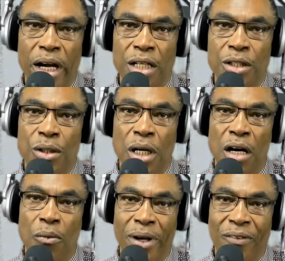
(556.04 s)
is
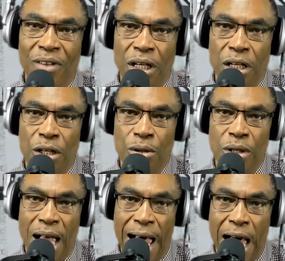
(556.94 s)
uh, we've
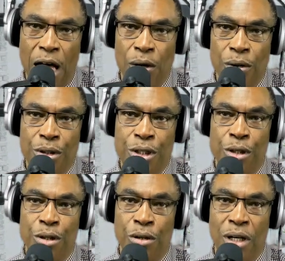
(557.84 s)
learned how
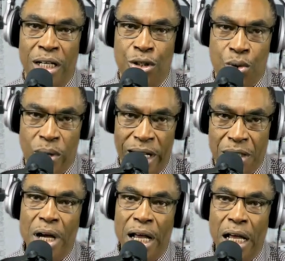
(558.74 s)
to address
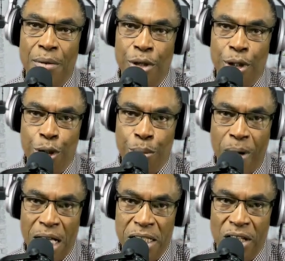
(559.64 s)
uh, your due
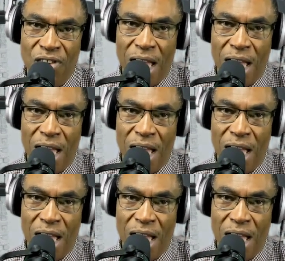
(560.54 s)
process